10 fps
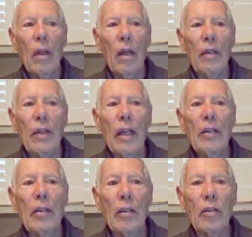And
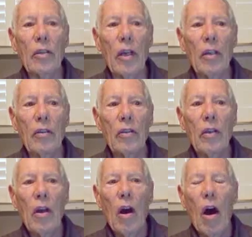Daniel, it
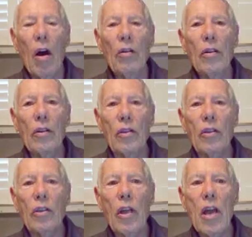says,
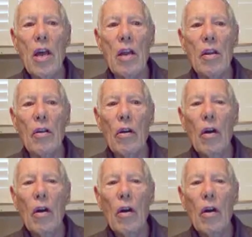understand,